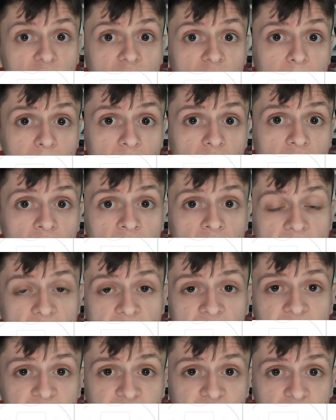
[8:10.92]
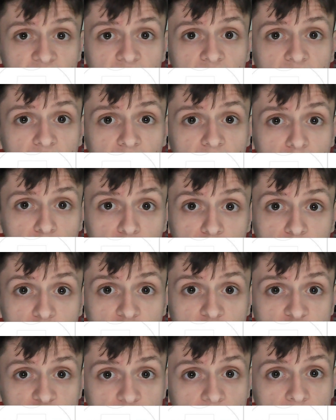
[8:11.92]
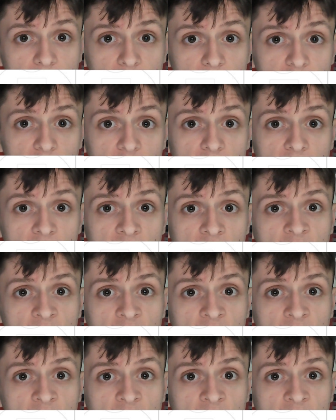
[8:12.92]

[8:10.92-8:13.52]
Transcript: a bar and a swimming pool.